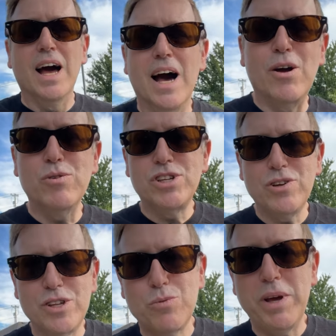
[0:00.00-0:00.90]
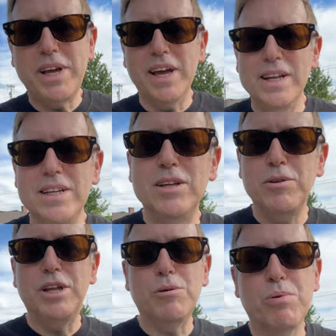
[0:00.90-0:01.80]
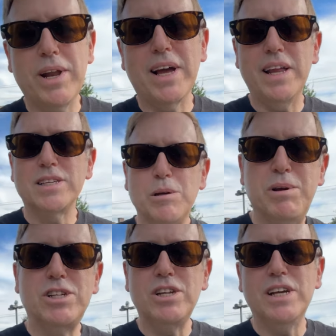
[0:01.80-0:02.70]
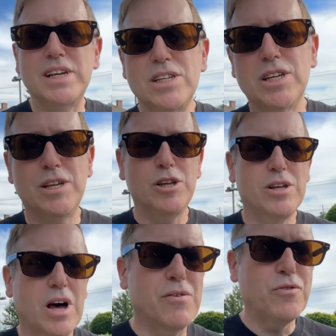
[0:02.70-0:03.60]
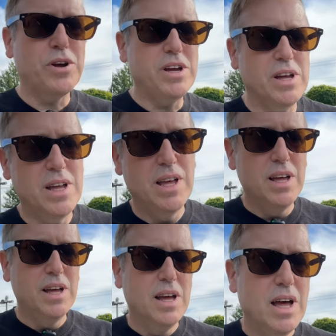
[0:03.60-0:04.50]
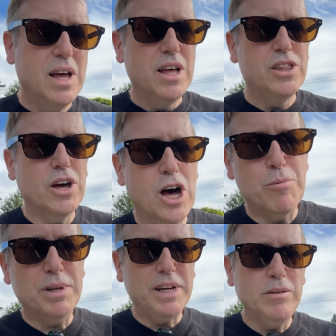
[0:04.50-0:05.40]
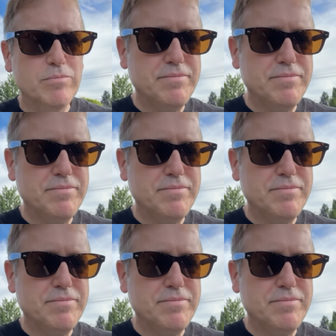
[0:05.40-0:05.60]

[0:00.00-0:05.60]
I will see you this weekend. Deacon Brett, again, as I mentioned, is offering the homily.